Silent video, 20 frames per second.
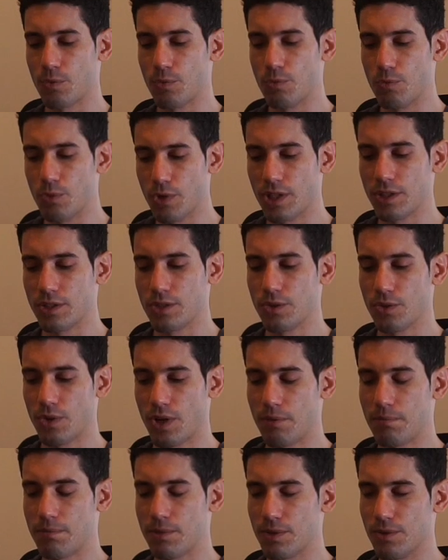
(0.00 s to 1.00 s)
when you
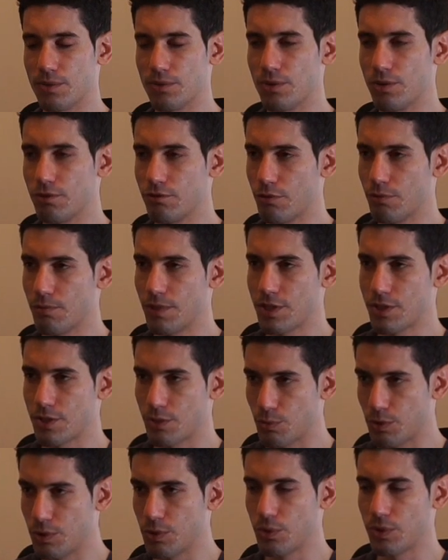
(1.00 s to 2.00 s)
upload new
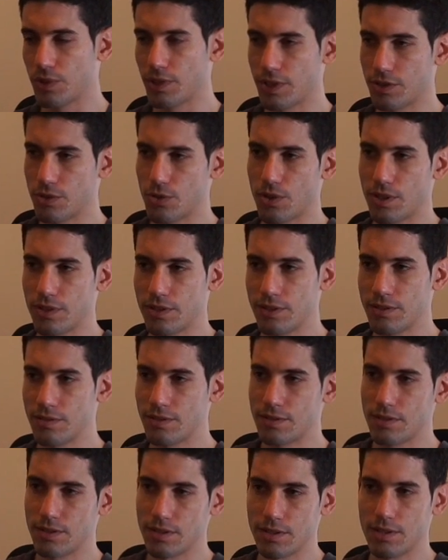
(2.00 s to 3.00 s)
information, when you create your
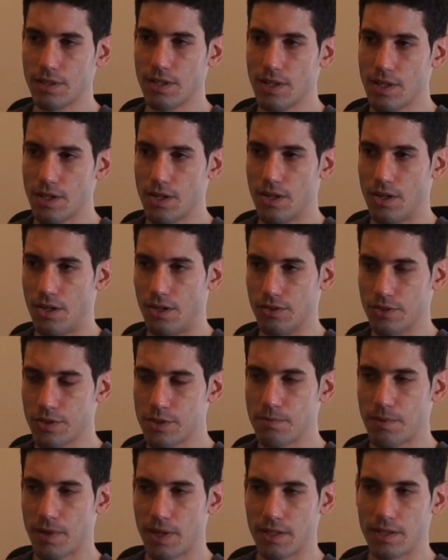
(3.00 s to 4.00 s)
identity, on
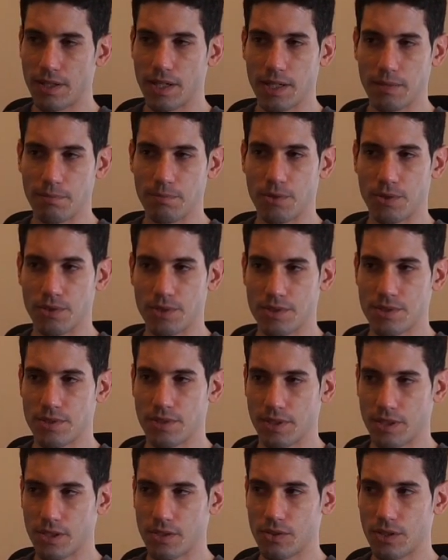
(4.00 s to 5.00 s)
this pipeline, on the
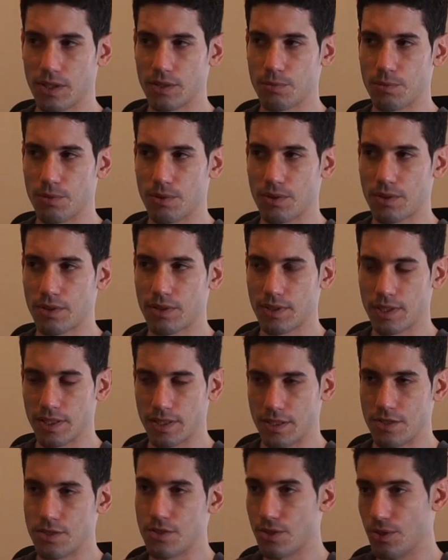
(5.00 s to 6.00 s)
Synereo network, then
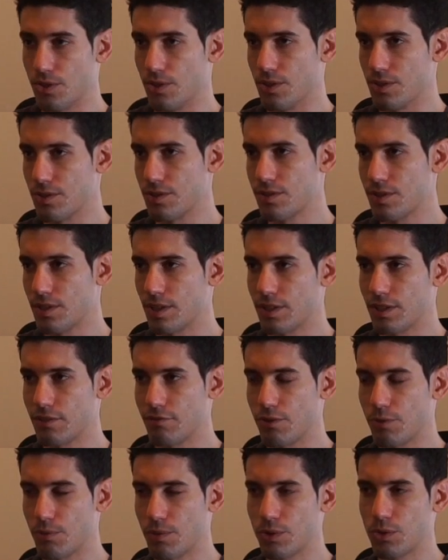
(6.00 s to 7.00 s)
it's yours. And
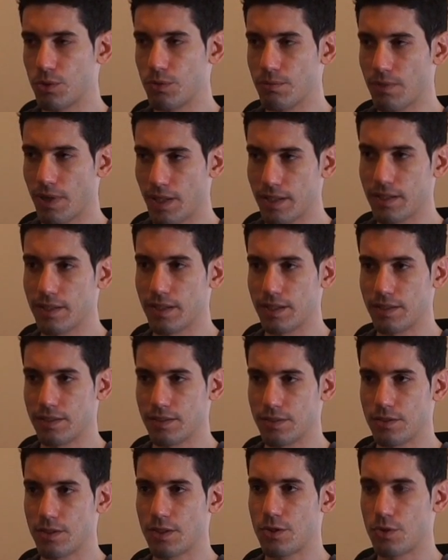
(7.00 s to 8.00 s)
if you want to migrate
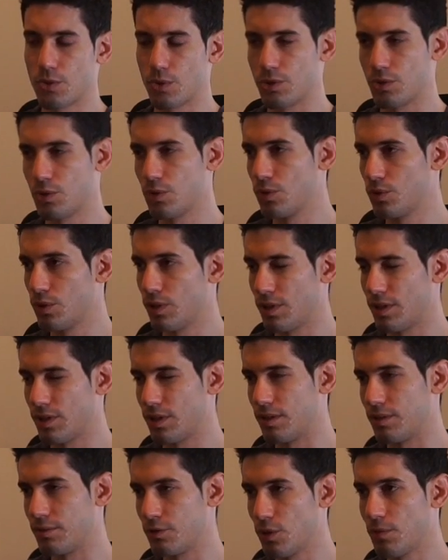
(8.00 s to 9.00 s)
it to a new
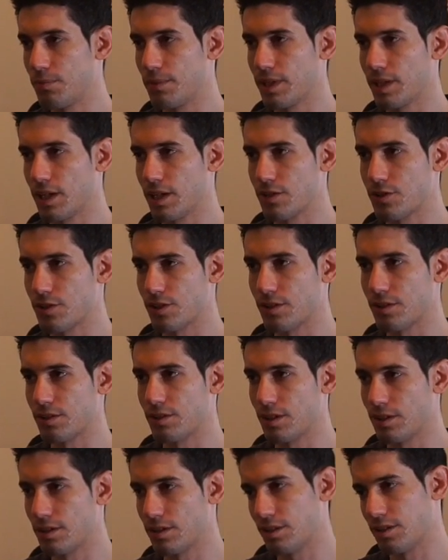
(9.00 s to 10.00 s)
uh, new application,
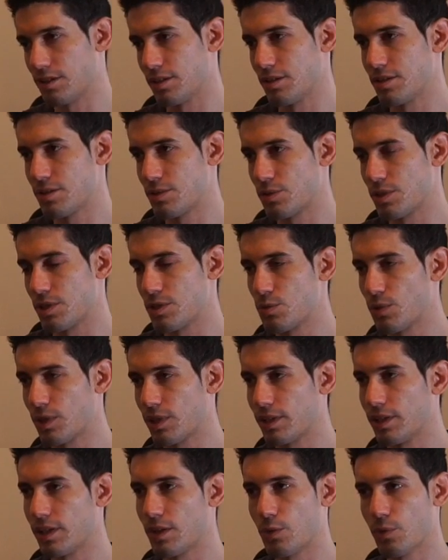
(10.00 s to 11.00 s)
then it's, it's one
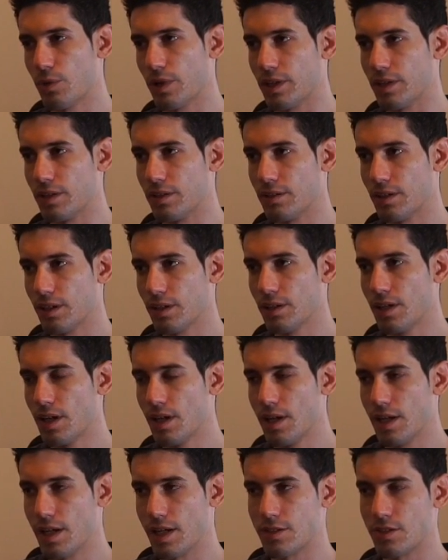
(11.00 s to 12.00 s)
click away. Right?
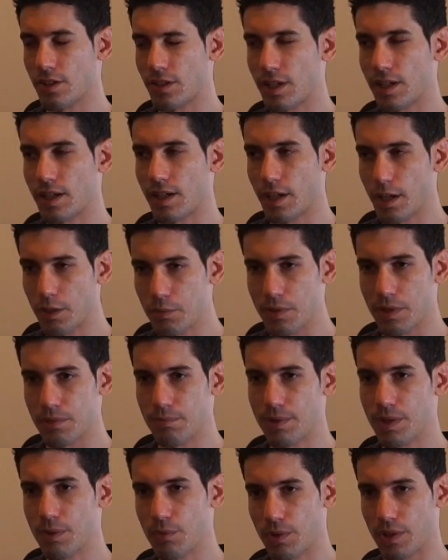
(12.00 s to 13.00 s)
It's not like
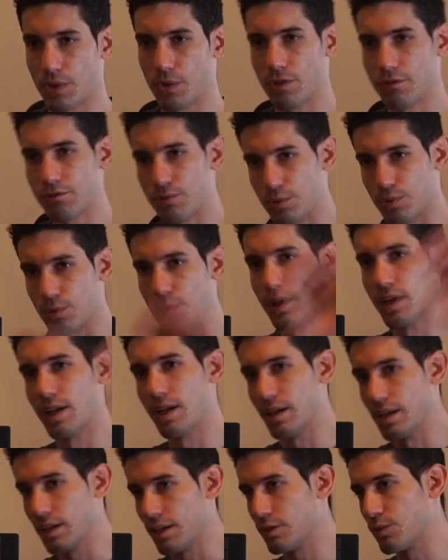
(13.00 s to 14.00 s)
Airbnb where you have to
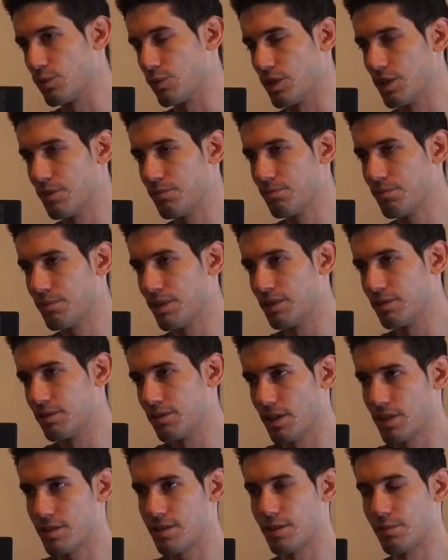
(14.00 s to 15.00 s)
link to them and
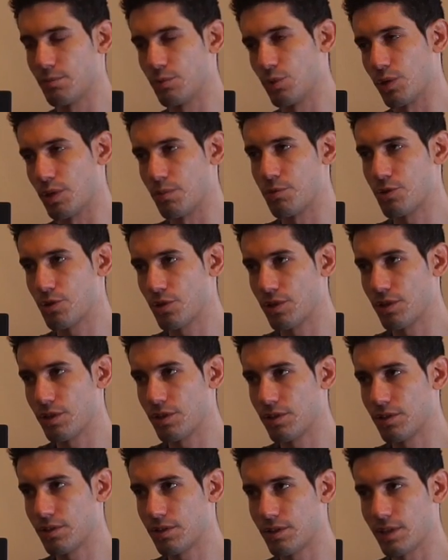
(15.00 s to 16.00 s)
trust mm-hmm. them to keep showing
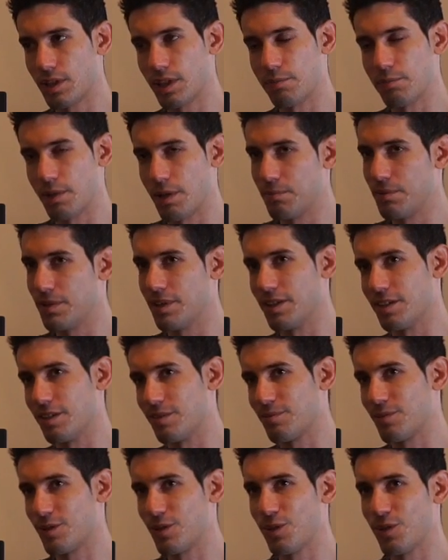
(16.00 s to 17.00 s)
it, and
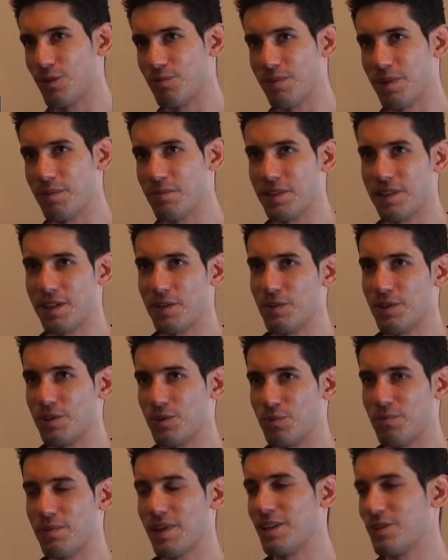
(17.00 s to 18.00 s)
maybe you know maybe they want
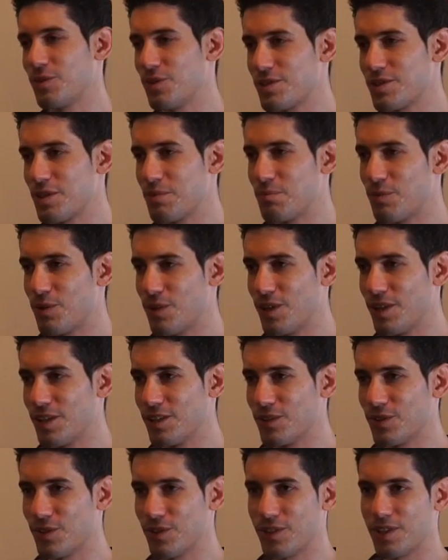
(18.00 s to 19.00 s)
to ban you at some
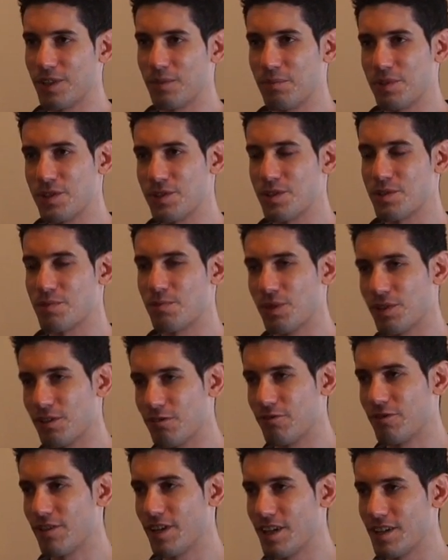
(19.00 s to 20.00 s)
point, or their business model
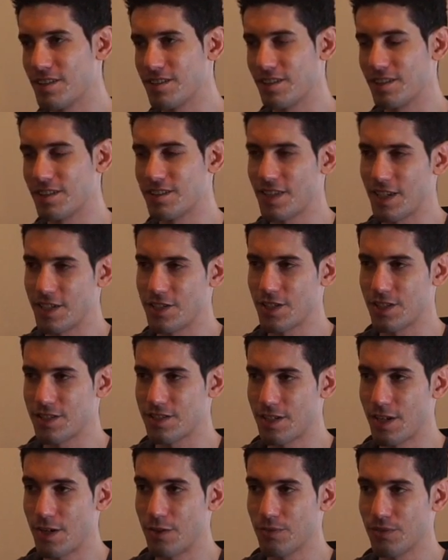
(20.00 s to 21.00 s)
fails and the site shuts
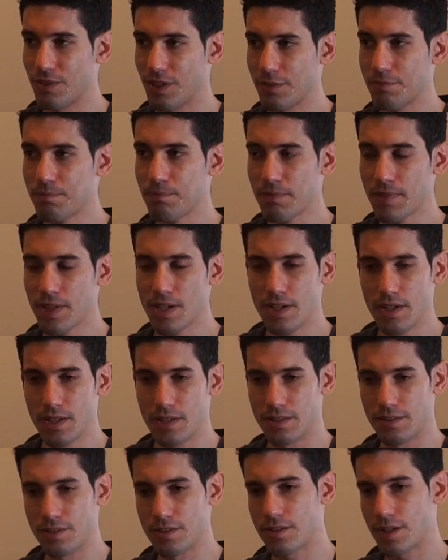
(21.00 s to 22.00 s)
down. Right?
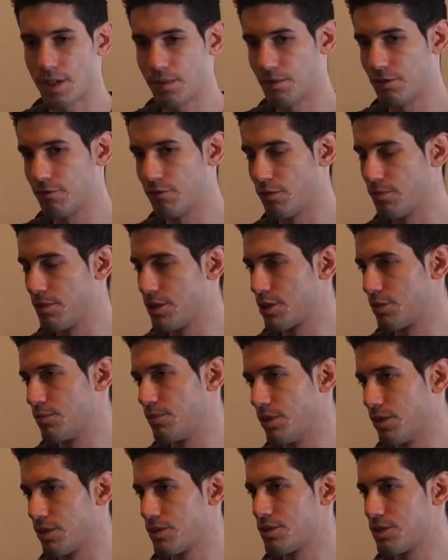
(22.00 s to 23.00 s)
This time the information
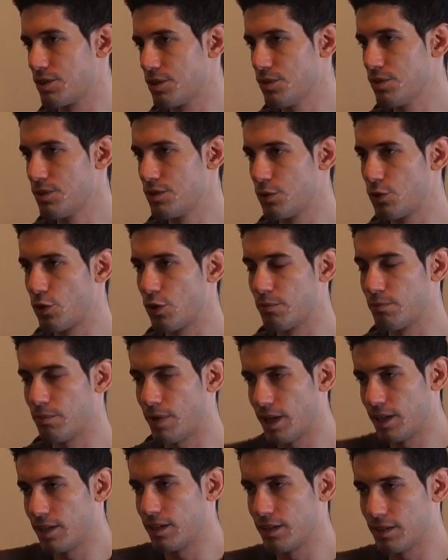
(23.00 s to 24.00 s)
belongs to you, and you can
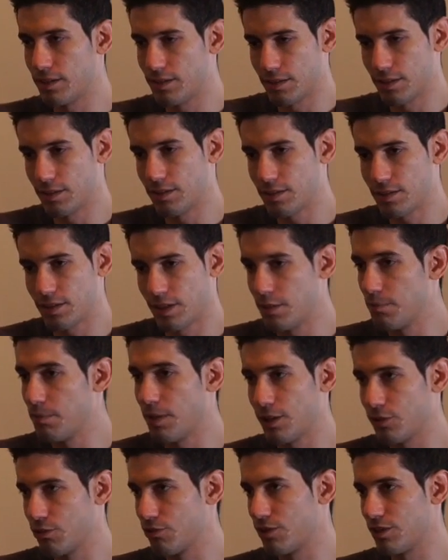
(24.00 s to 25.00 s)
migrate it, any
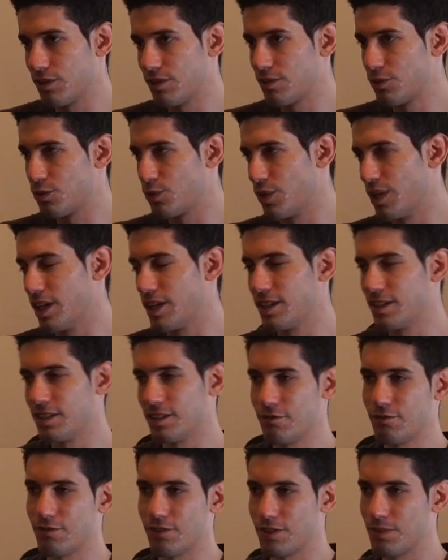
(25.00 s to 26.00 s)
part of it, to any
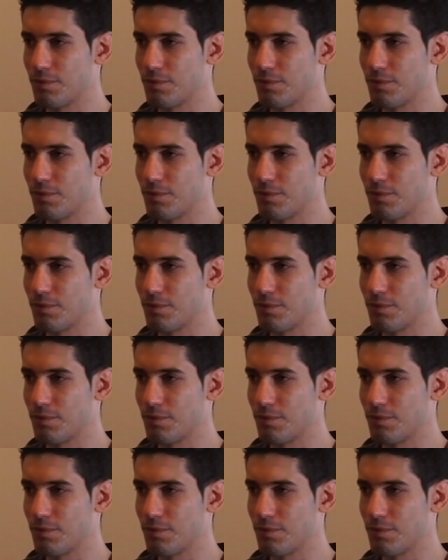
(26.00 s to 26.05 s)
different